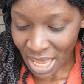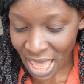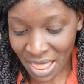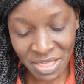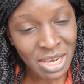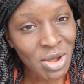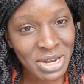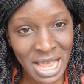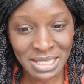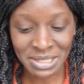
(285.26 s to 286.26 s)
And the Lord
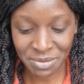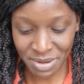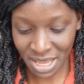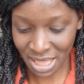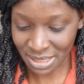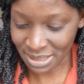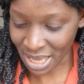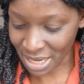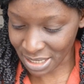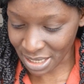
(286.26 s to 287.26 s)
answered me and
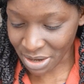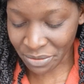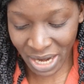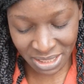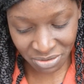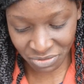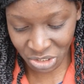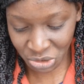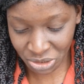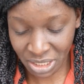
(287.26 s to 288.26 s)
said, write the
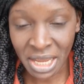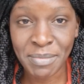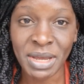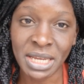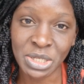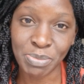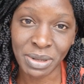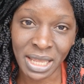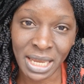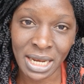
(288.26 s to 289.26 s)
vision and make it
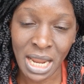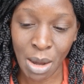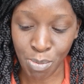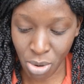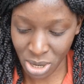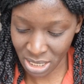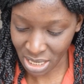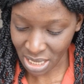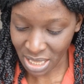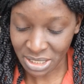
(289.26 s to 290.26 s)
plain upon
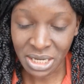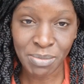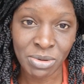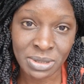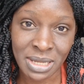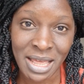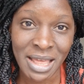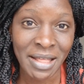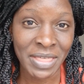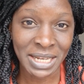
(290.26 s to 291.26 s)
tables,
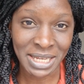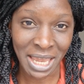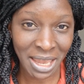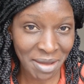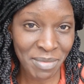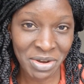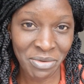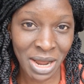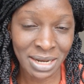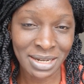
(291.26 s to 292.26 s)
that he may
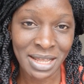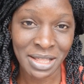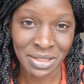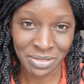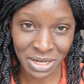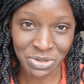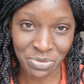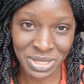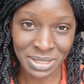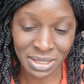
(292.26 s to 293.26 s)
run that
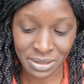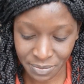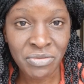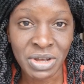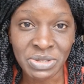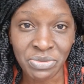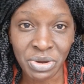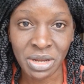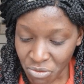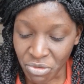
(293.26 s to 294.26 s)
reads it. Verse
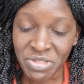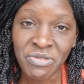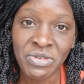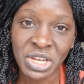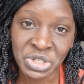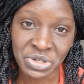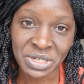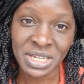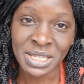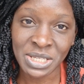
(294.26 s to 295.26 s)
3, for the
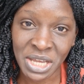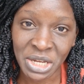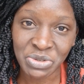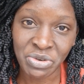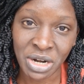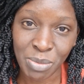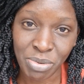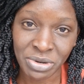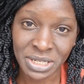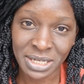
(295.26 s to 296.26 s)
vision is yet for an
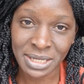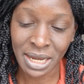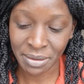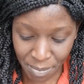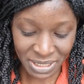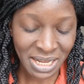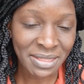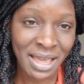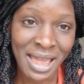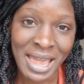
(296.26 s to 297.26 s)
appointed time, but at
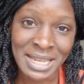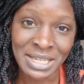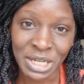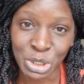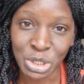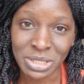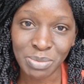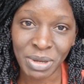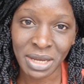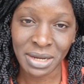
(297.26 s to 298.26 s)
the end it shall
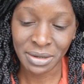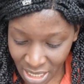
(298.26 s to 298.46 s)
speak.